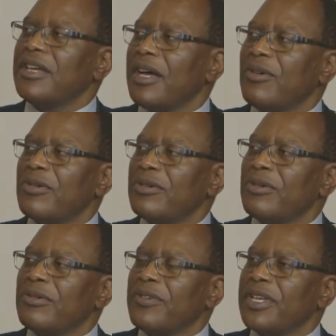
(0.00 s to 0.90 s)

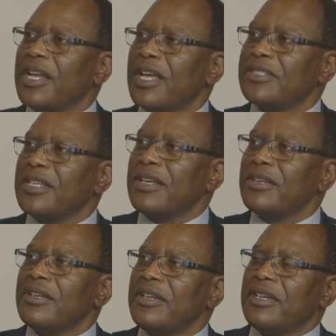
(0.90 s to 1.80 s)
on fertilizer,
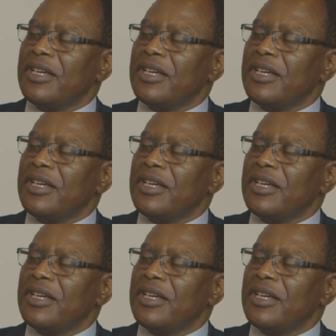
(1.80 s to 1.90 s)
mm-hmm.